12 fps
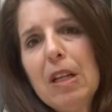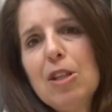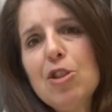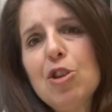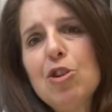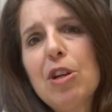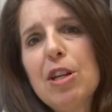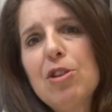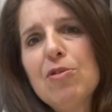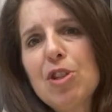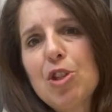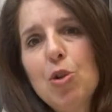So you can
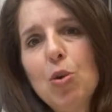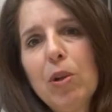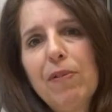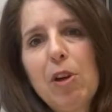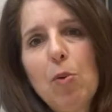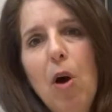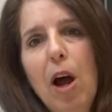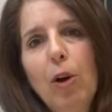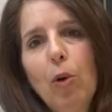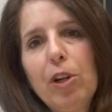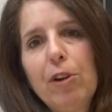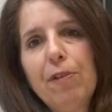use a tool if you want,
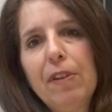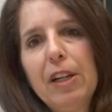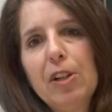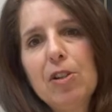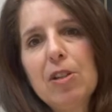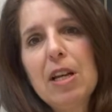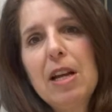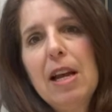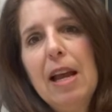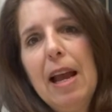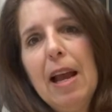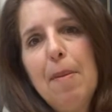or your fingers,
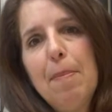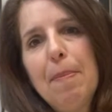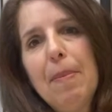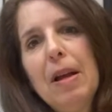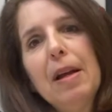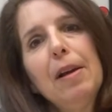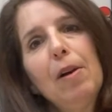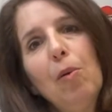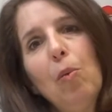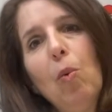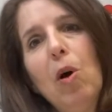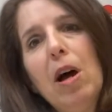and
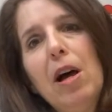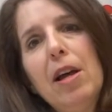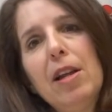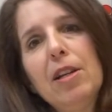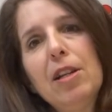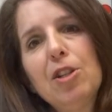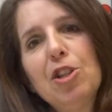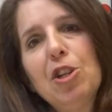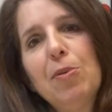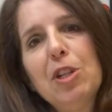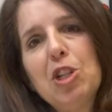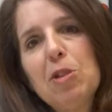
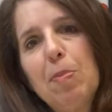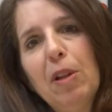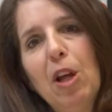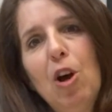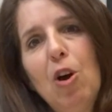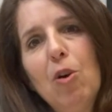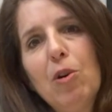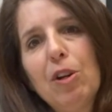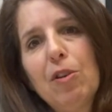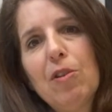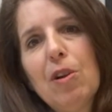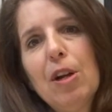1-2 inches below,
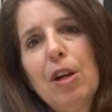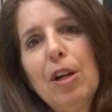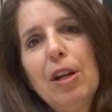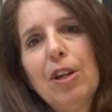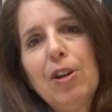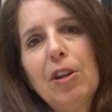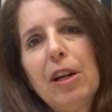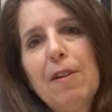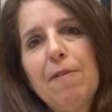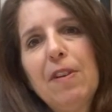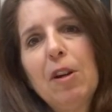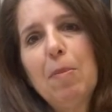you're gonna
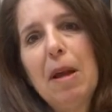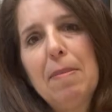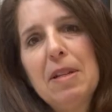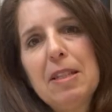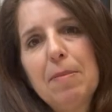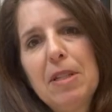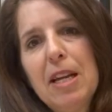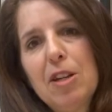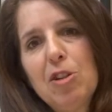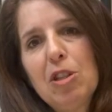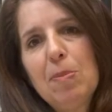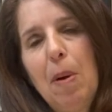feel maybe some
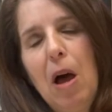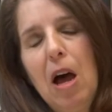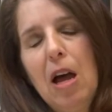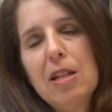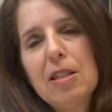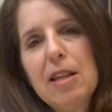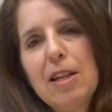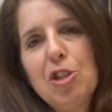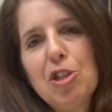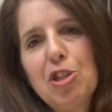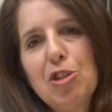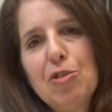tender spots, and
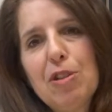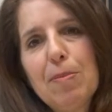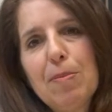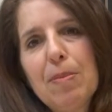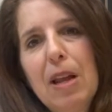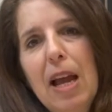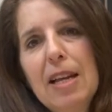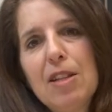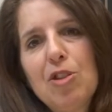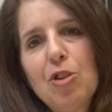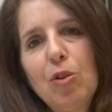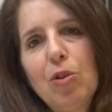just do some
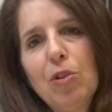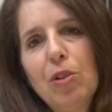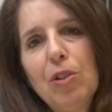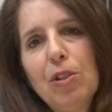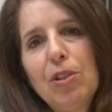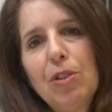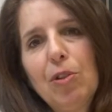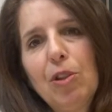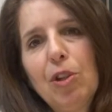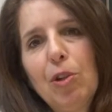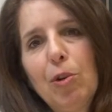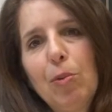nice circles,
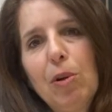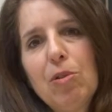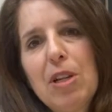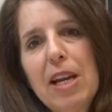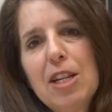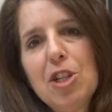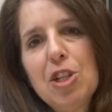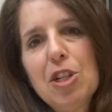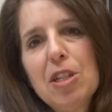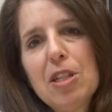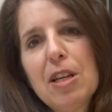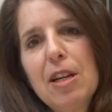circular
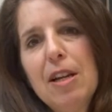rotations.